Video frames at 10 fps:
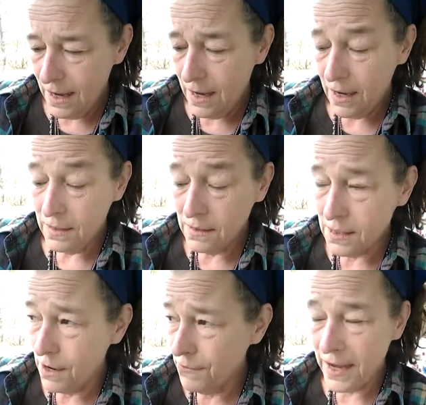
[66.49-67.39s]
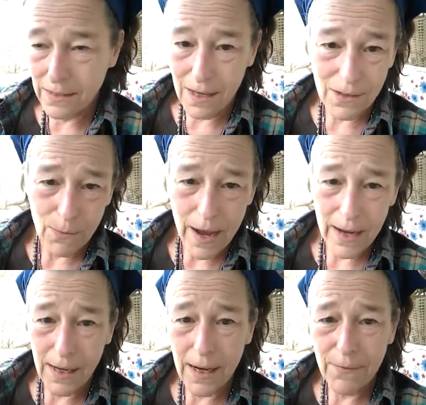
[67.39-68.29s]
So that's
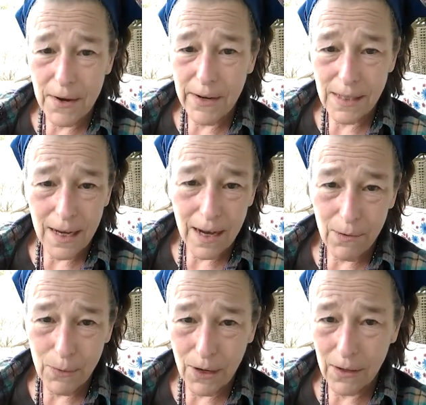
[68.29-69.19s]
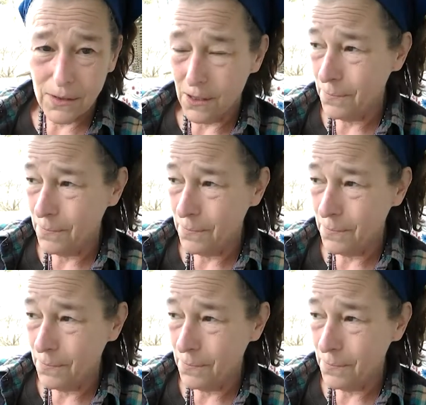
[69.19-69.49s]
underway, and I have no idea how it works.